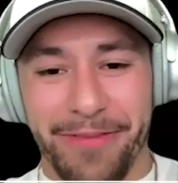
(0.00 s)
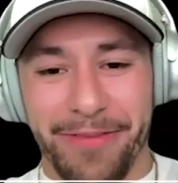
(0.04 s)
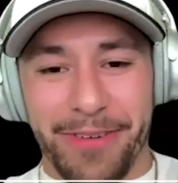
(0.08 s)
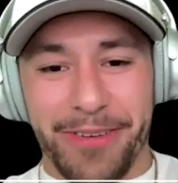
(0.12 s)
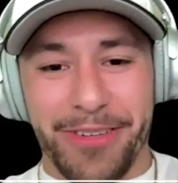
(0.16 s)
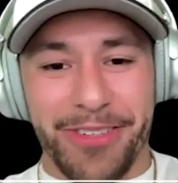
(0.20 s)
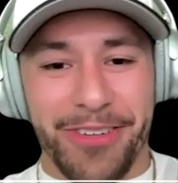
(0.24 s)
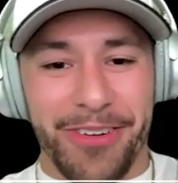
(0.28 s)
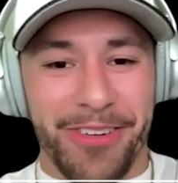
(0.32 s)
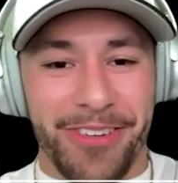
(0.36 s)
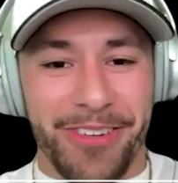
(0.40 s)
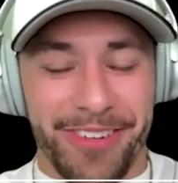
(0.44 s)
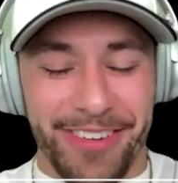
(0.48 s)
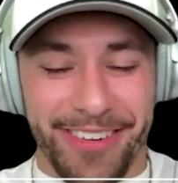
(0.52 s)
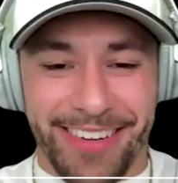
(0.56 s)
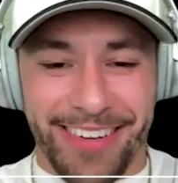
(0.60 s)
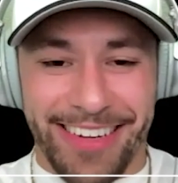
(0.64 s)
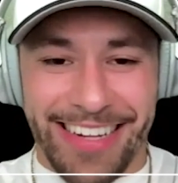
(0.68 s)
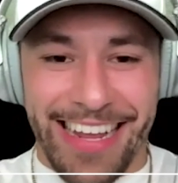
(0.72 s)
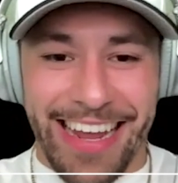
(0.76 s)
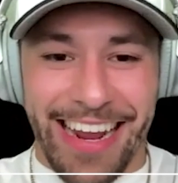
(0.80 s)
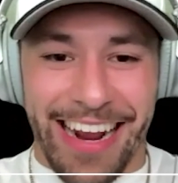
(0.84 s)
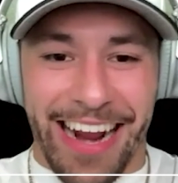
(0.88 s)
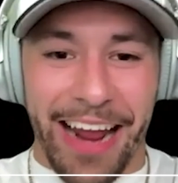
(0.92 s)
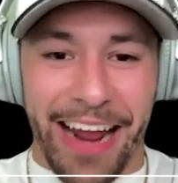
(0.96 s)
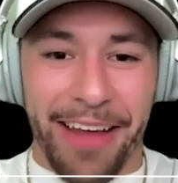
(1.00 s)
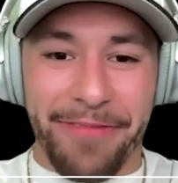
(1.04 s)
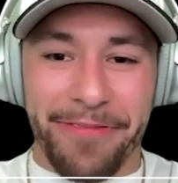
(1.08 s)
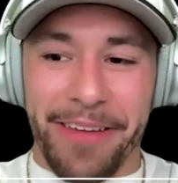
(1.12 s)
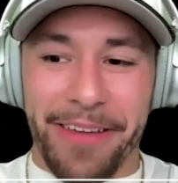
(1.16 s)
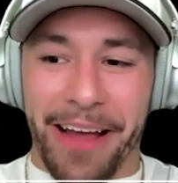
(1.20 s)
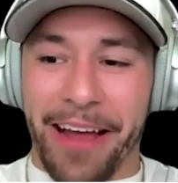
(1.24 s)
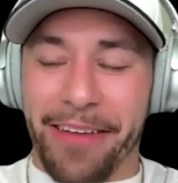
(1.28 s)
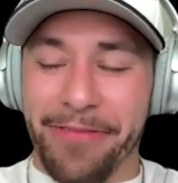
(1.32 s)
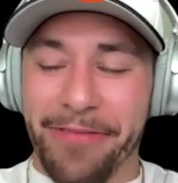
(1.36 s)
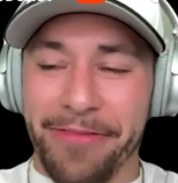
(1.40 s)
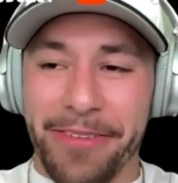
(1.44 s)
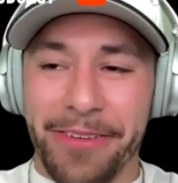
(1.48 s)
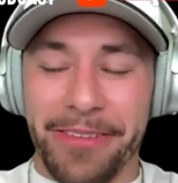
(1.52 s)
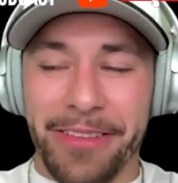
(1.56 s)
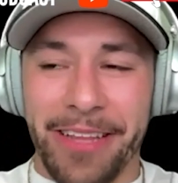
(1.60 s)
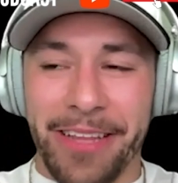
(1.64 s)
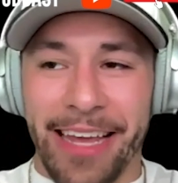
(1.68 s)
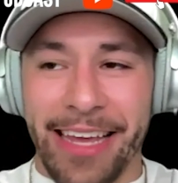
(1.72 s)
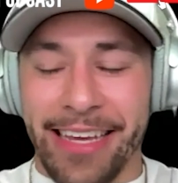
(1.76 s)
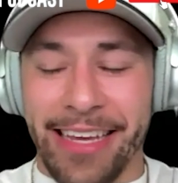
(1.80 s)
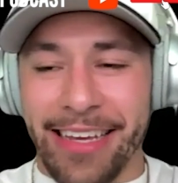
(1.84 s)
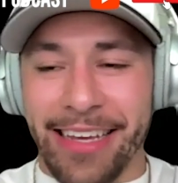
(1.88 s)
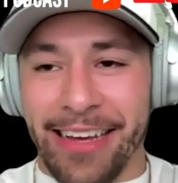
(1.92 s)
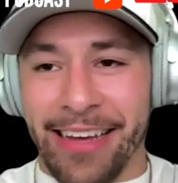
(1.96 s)
For sure. Yeah, I feel
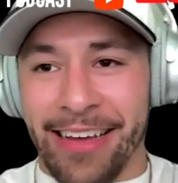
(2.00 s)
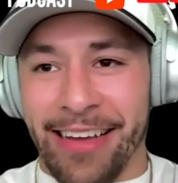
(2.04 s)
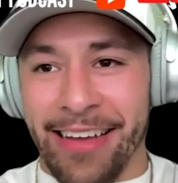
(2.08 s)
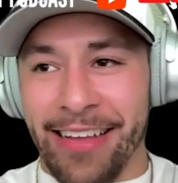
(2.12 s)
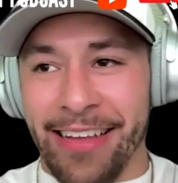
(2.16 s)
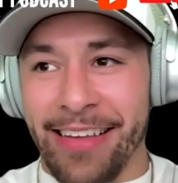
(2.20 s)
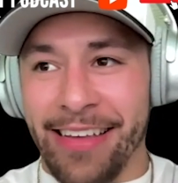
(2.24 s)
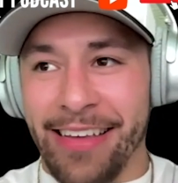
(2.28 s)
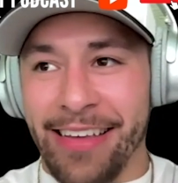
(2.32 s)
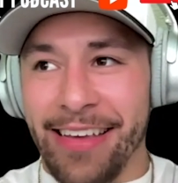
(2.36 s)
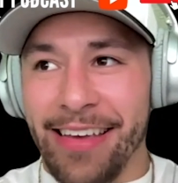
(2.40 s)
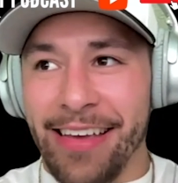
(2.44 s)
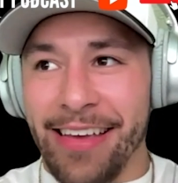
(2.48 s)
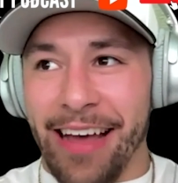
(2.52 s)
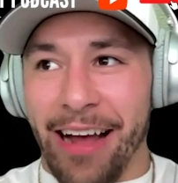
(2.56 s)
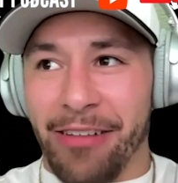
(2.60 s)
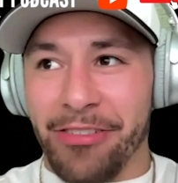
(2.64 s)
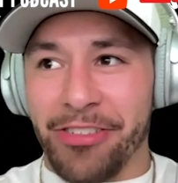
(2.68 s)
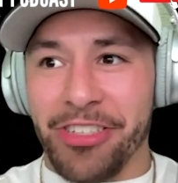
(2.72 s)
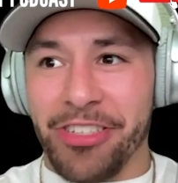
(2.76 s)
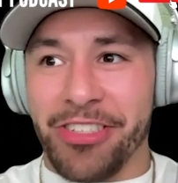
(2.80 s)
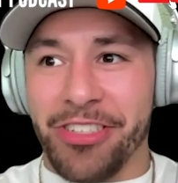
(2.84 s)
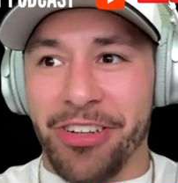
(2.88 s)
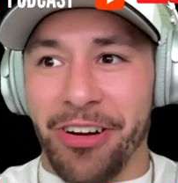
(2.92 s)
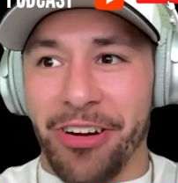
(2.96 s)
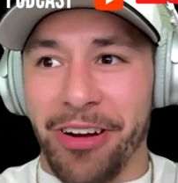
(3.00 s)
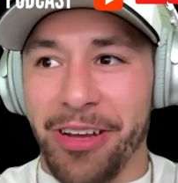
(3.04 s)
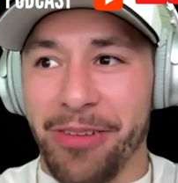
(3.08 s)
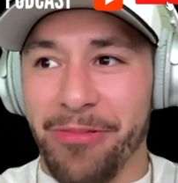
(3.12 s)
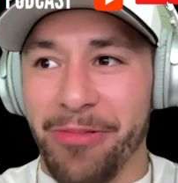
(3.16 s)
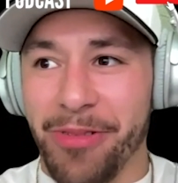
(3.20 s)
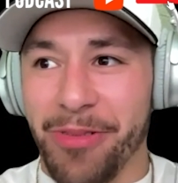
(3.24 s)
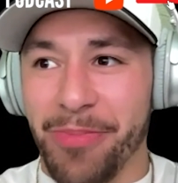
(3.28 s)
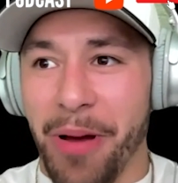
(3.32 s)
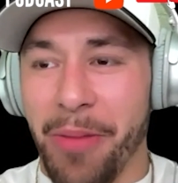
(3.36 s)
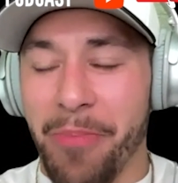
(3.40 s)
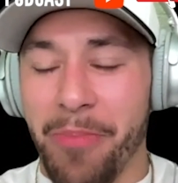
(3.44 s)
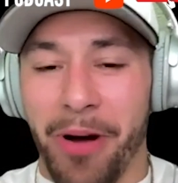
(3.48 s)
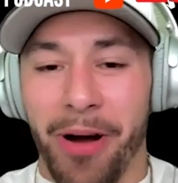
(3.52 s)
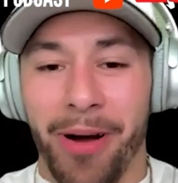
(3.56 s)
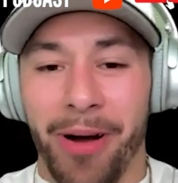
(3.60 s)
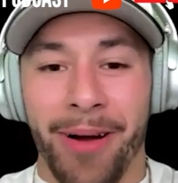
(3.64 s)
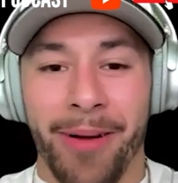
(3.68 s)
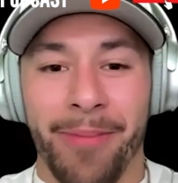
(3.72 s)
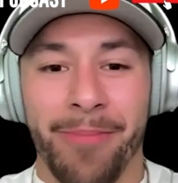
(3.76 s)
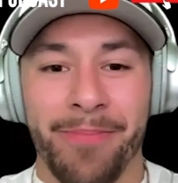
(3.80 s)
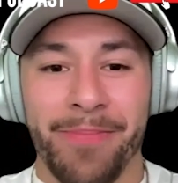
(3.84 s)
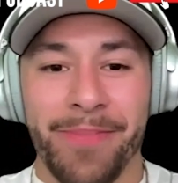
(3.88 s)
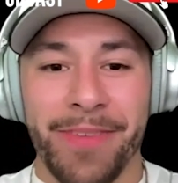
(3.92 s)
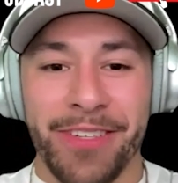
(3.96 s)
like I was just talking with my
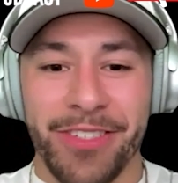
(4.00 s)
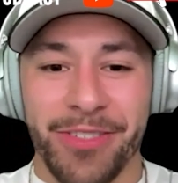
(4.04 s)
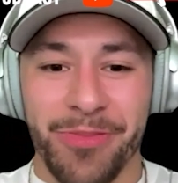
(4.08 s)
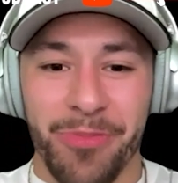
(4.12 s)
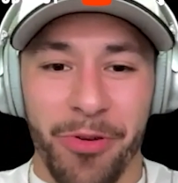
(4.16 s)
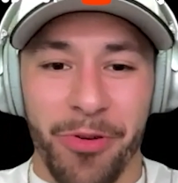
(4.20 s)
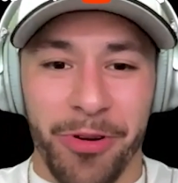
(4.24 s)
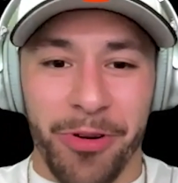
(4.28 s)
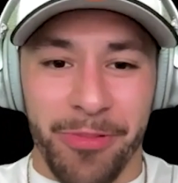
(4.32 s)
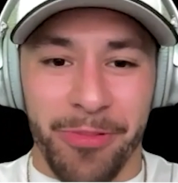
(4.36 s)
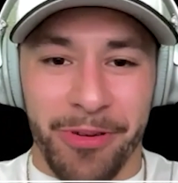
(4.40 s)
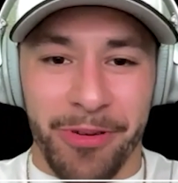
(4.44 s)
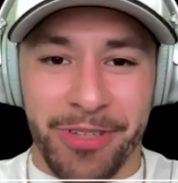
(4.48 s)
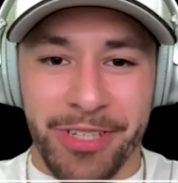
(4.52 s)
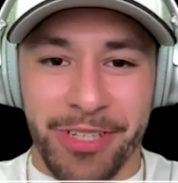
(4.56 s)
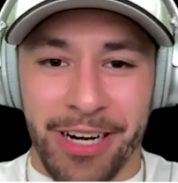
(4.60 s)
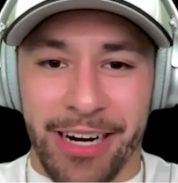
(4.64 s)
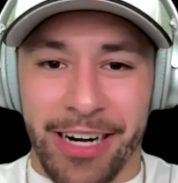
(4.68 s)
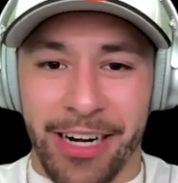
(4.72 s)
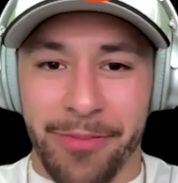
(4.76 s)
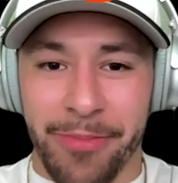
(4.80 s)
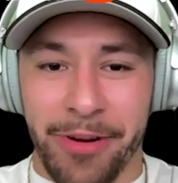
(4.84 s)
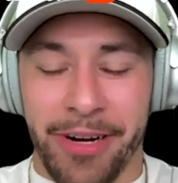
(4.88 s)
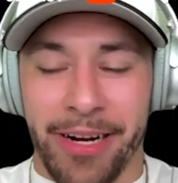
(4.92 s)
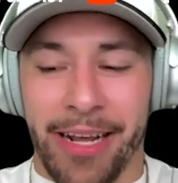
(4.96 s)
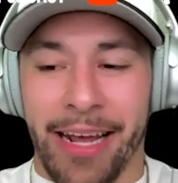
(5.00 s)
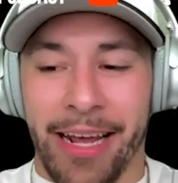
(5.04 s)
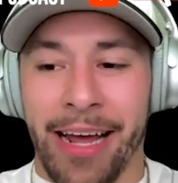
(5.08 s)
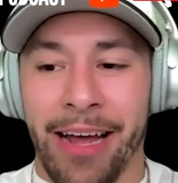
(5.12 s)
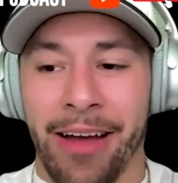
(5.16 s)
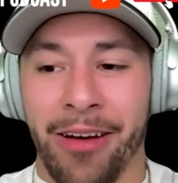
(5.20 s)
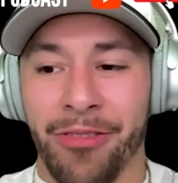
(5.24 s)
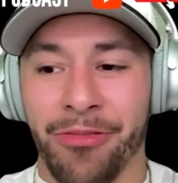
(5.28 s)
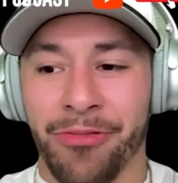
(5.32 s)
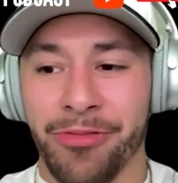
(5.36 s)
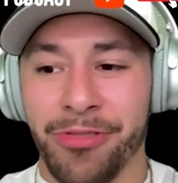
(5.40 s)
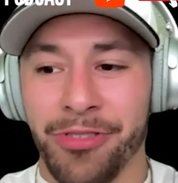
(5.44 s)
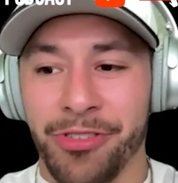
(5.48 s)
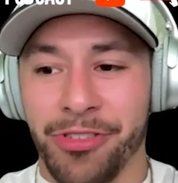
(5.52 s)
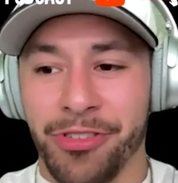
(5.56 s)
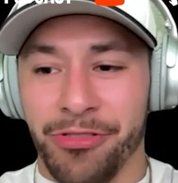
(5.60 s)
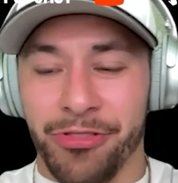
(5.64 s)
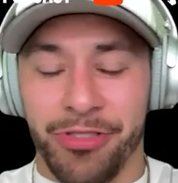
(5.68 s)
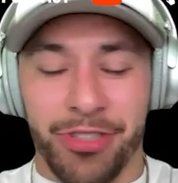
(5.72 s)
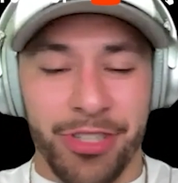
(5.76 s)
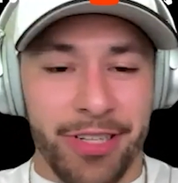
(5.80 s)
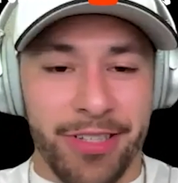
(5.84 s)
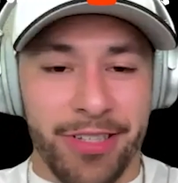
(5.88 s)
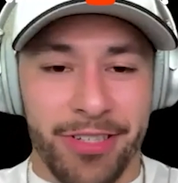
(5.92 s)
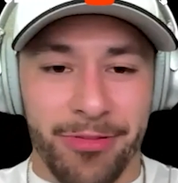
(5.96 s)
mom this morning. We were talking about how
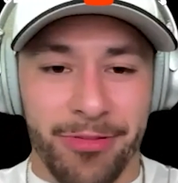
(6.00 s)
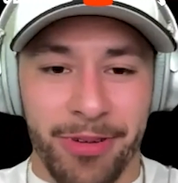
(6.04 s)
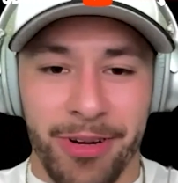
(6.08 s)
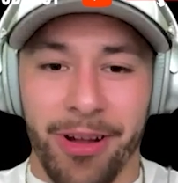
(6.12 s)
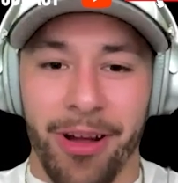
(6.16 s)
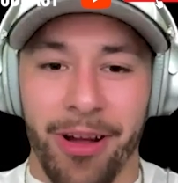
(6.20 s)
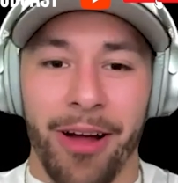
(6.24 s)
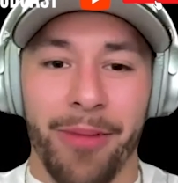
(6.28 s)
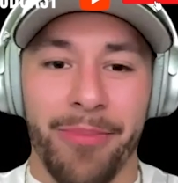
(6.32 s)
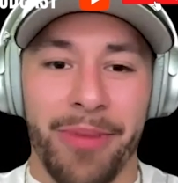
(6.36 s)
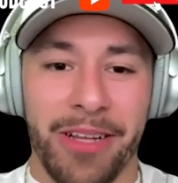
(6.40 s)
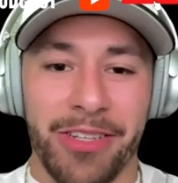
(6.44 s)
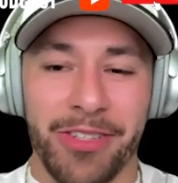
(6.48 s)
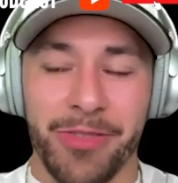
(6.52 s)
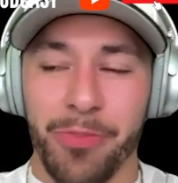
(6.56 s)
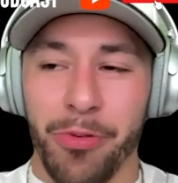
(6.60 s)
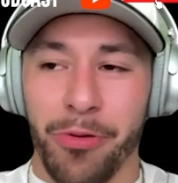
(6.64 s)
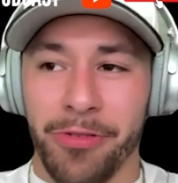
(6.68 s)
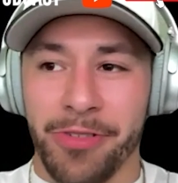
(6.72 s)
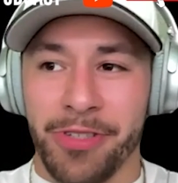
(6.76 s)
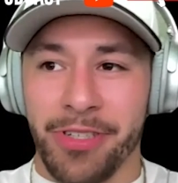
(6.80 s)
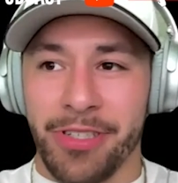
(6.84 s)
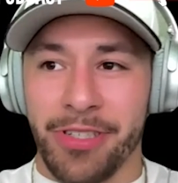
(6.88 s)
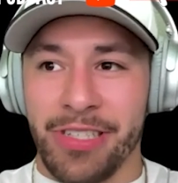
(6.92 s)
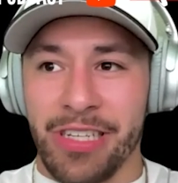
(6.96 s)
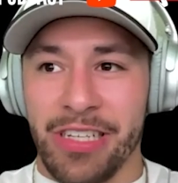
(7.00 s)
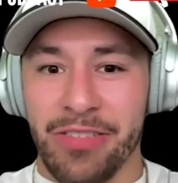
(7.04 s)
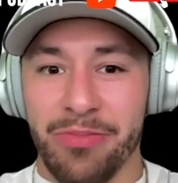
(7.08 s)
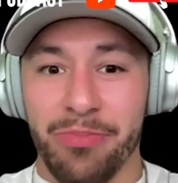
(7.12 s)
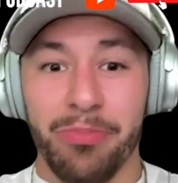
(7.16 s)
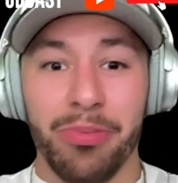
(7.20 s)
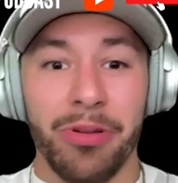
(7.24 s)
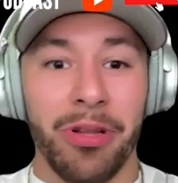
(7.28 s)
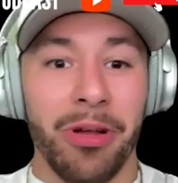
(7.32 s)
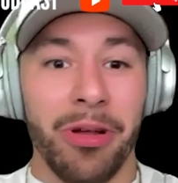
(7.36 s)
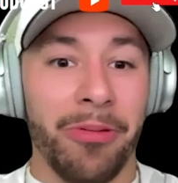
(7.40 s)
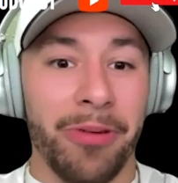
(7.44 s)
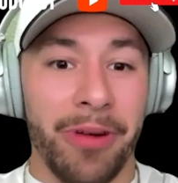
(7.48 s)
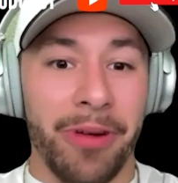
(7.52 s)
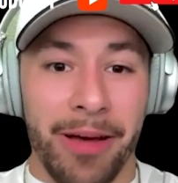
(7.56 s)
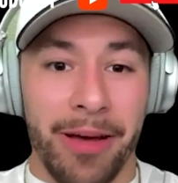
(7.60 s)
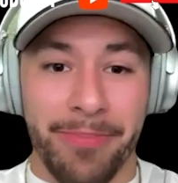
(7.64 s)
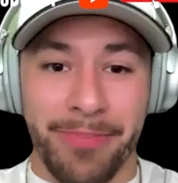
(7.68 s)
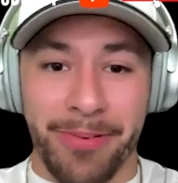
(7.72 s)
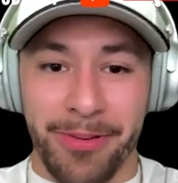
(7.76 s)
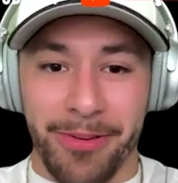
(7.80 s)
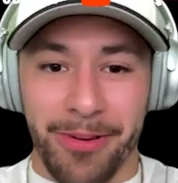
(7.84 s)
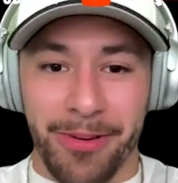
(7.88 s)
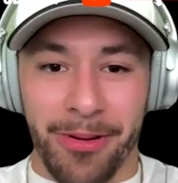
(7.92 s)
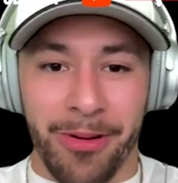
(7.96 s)
jujitsu and combat sports is just blown
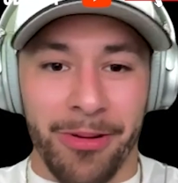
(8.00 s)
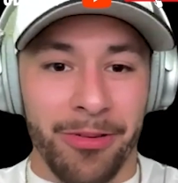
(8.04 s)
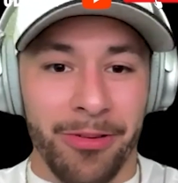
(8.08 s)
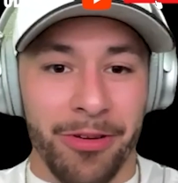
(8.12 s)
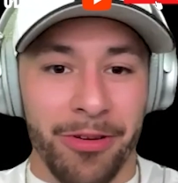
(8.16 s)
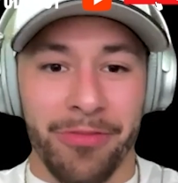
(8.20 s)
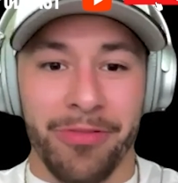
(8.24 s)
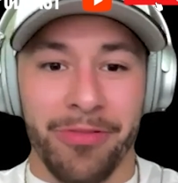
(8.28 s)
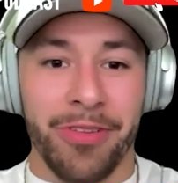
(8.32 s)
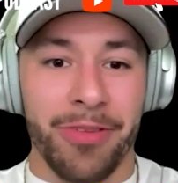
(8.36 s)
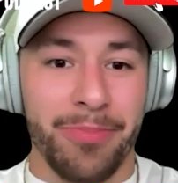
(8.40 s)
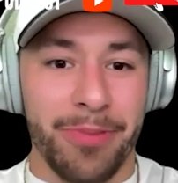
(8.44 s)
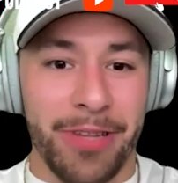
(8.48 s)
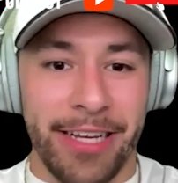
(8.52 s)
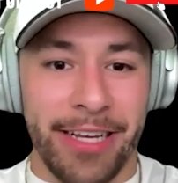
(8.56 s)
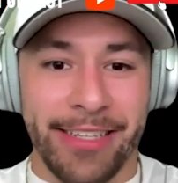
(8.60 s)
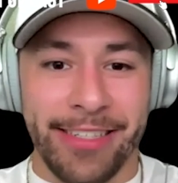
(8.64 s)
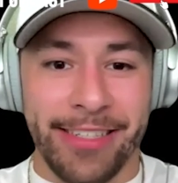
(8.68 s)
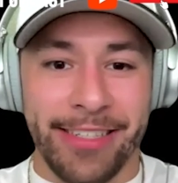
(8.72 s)
up all over the place.